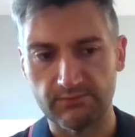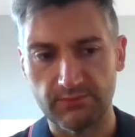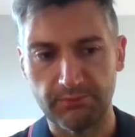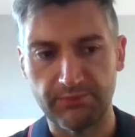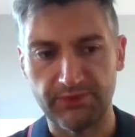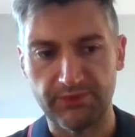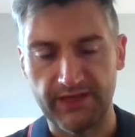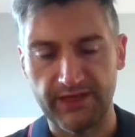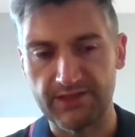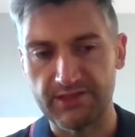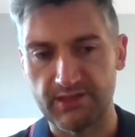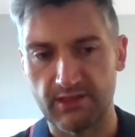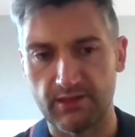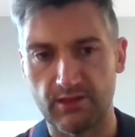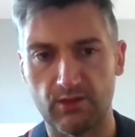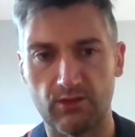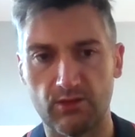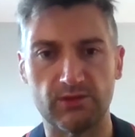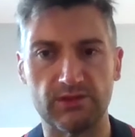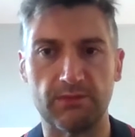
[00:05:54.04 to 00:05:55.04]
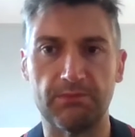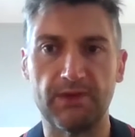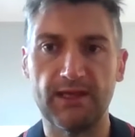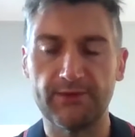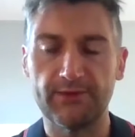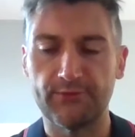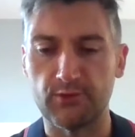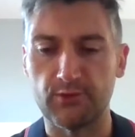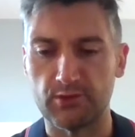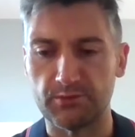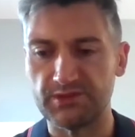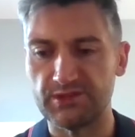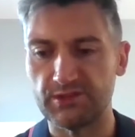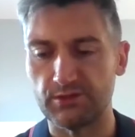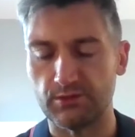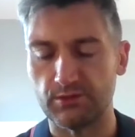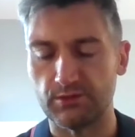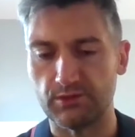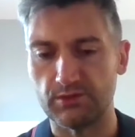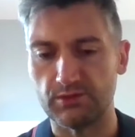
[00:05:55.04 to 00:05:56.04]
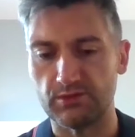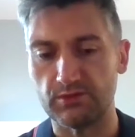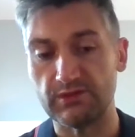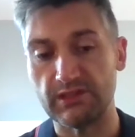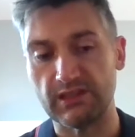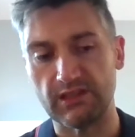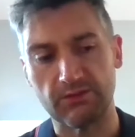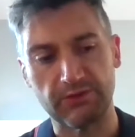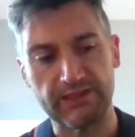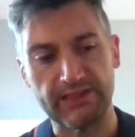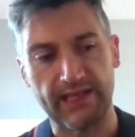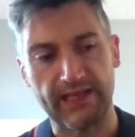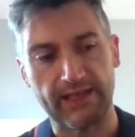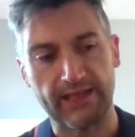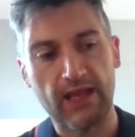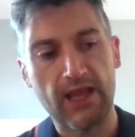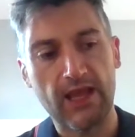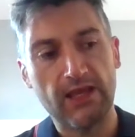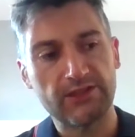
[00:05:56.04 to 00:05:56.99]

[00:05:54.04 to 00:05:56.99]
pressure on the platforms to deal with that.